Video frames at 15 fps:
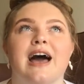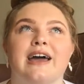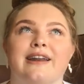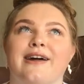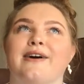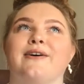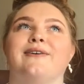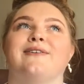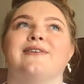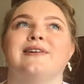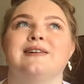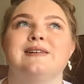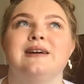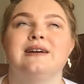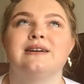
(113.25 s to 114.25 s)
I
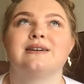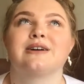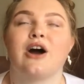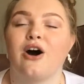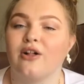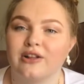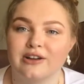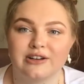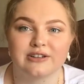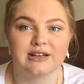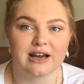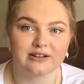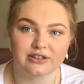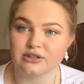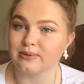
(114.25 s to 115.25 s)
know calling your
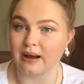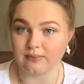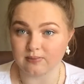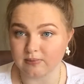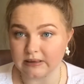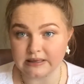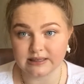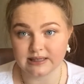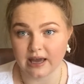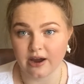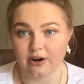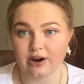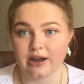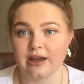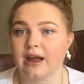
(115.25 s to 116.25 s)
doctor is probably
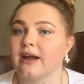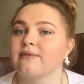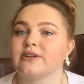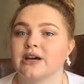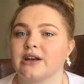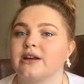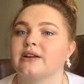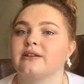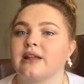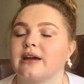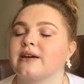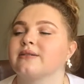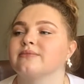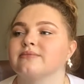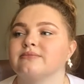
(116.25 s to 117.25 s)
scary. I've done it like